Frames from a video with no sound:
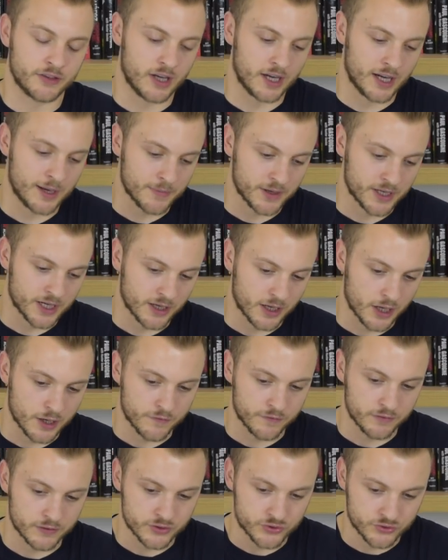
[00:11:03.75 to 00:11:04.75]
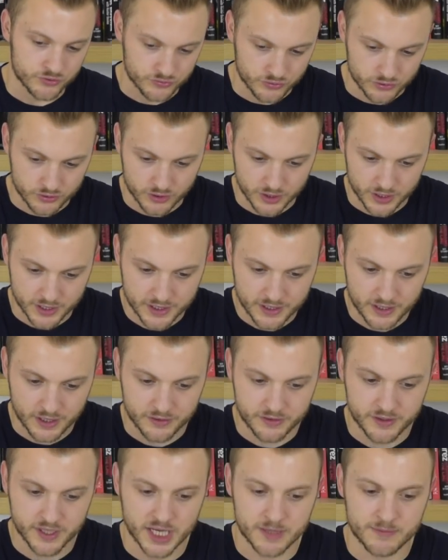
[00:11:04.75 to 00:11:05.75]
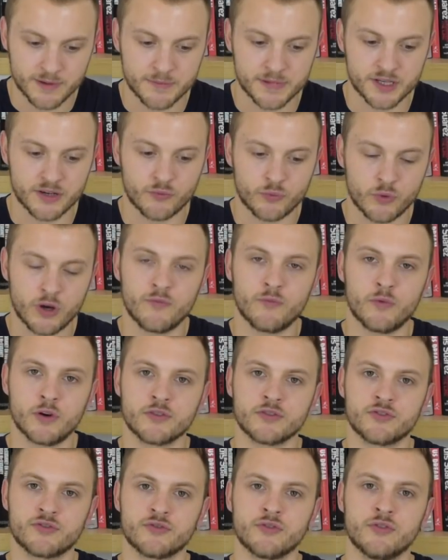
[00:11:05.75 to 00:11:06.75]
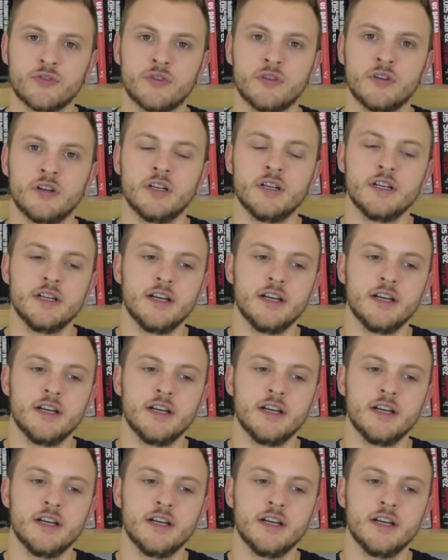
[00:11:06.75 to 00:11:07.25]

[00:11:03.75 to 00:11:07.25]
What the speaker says: I am going to go for a draw here. I think it might be a 1-1 draw.